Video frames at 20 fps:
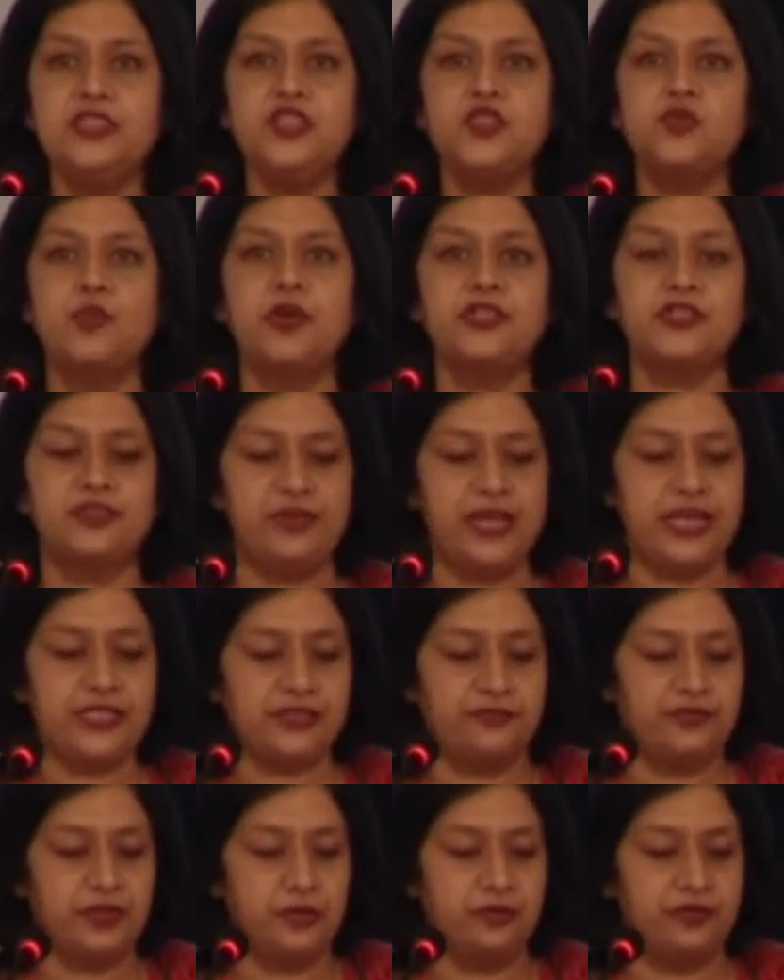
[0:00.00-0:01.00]
this is what
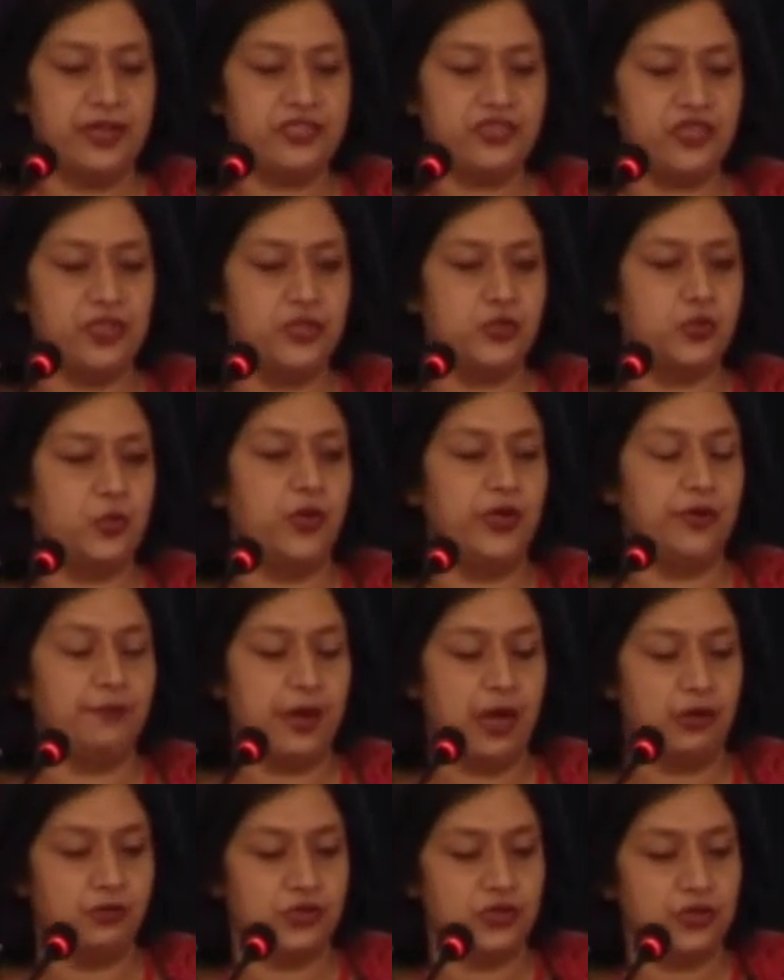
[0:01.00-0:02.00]
creative innovation is all
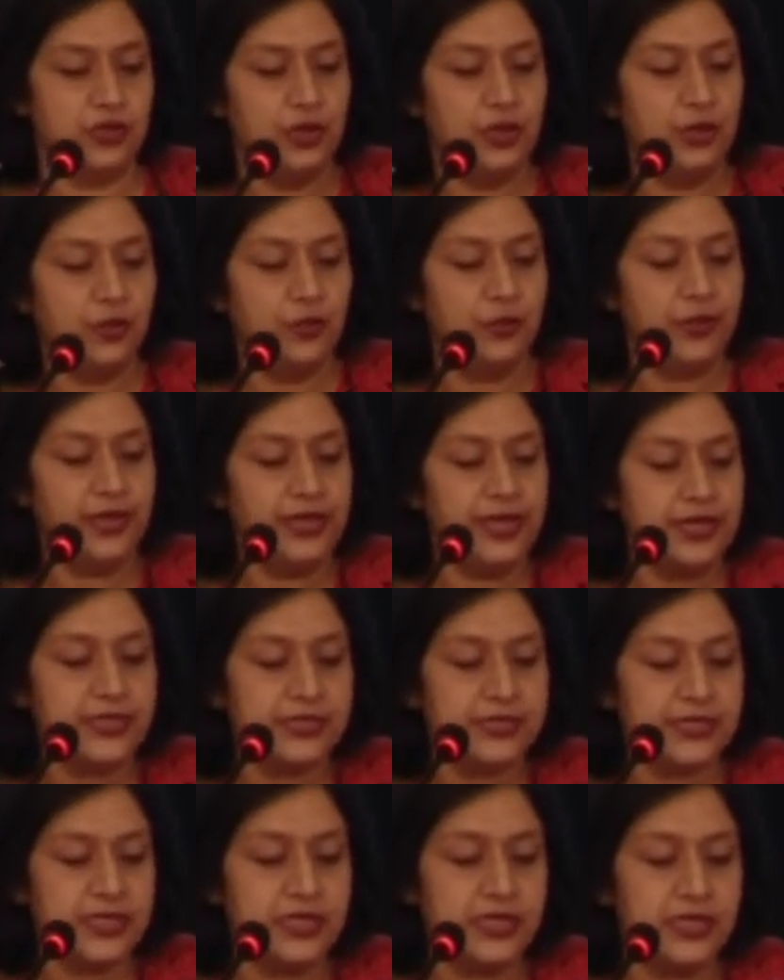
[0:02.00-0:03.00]
about. We
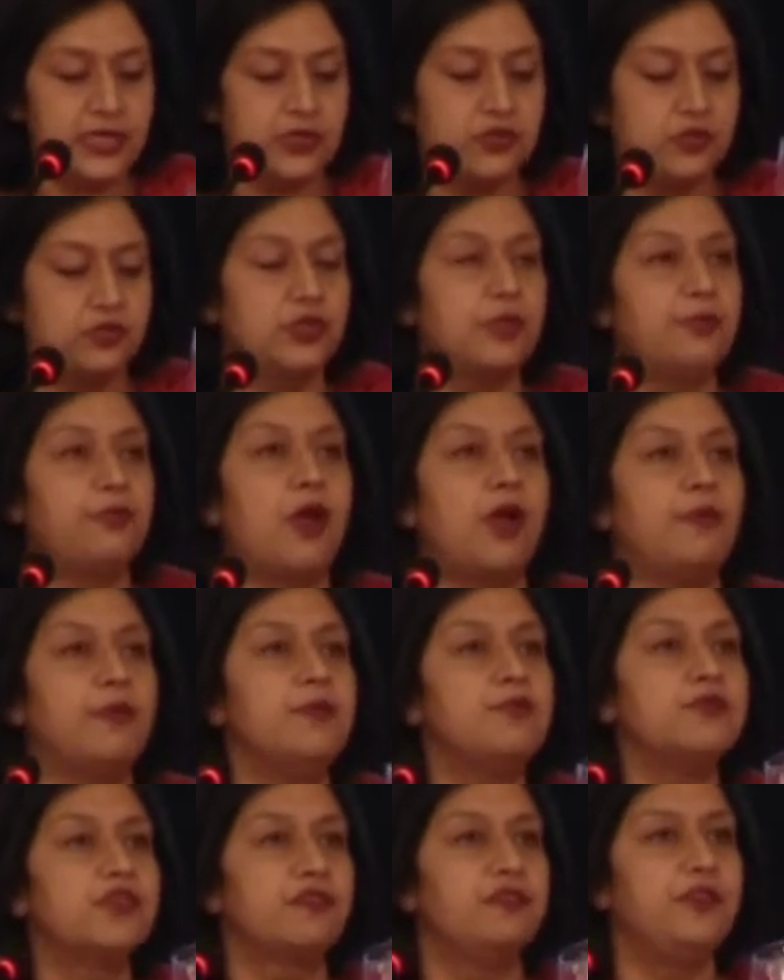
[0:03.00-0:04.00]
listen to the
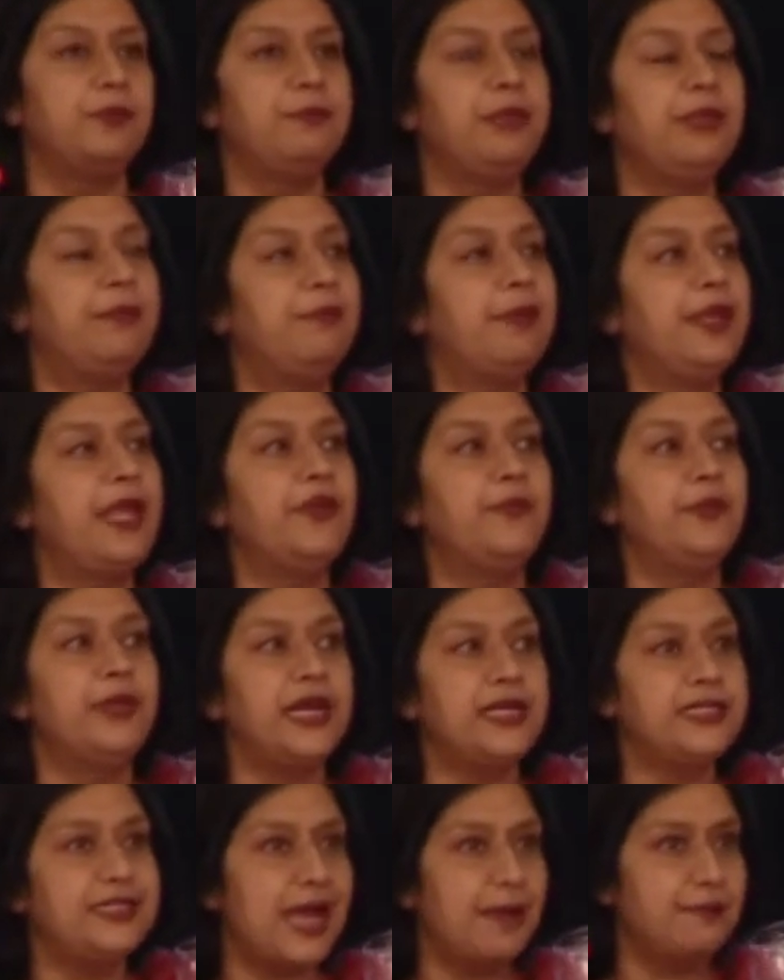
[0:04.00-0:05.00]
problems of the people, and
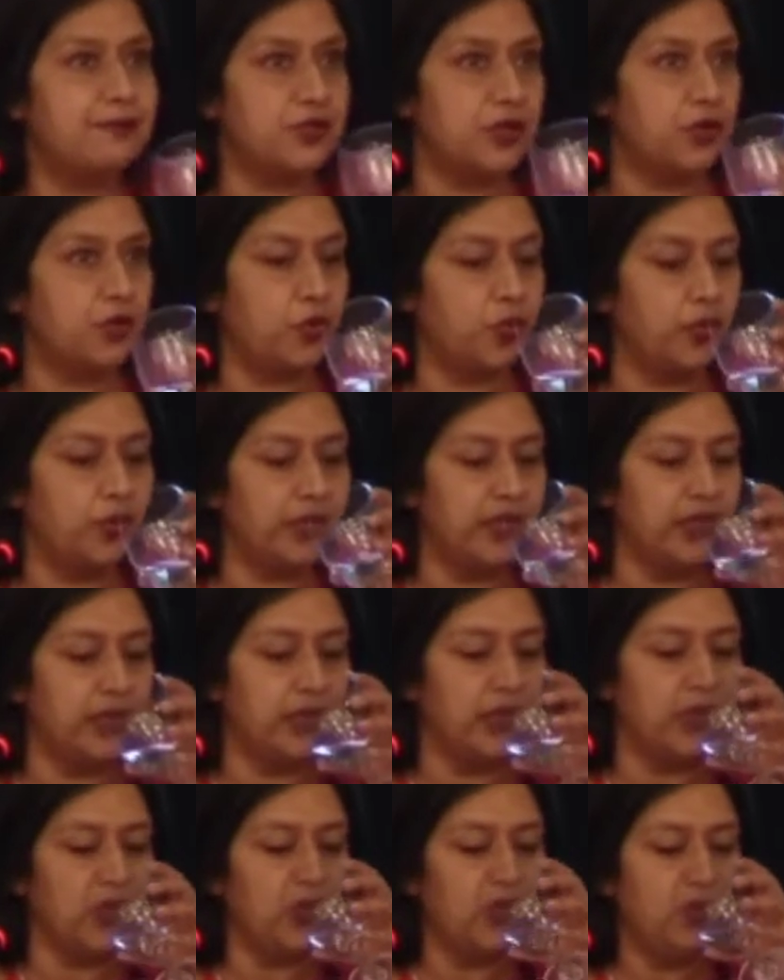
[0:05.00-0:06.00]
we adapt
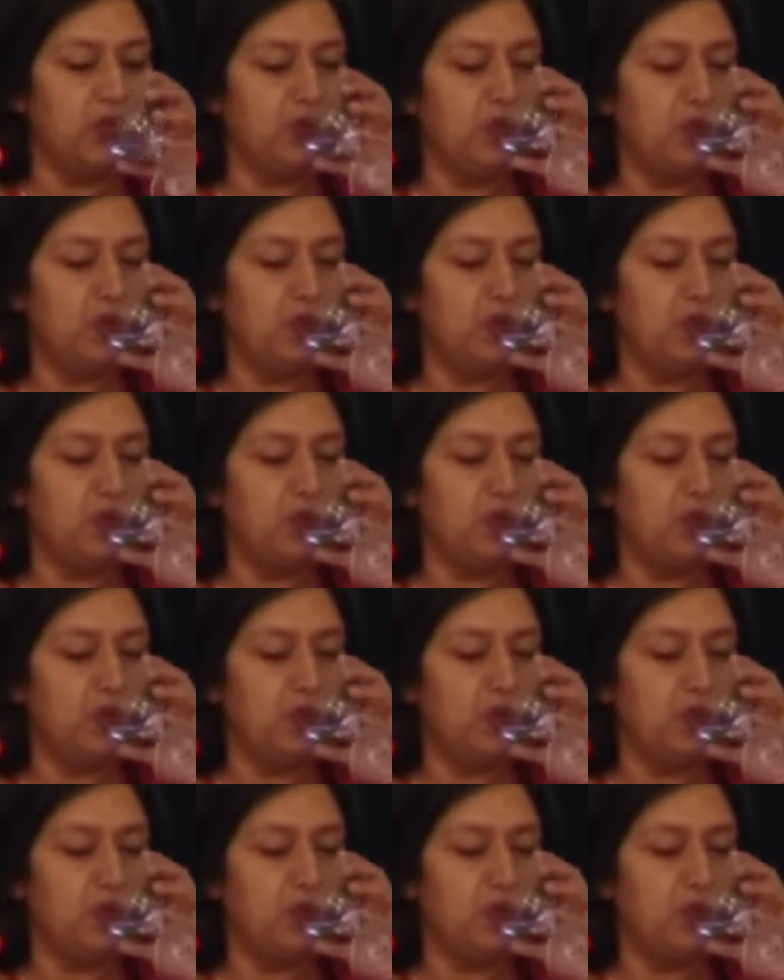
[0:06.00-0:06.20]
accordingly.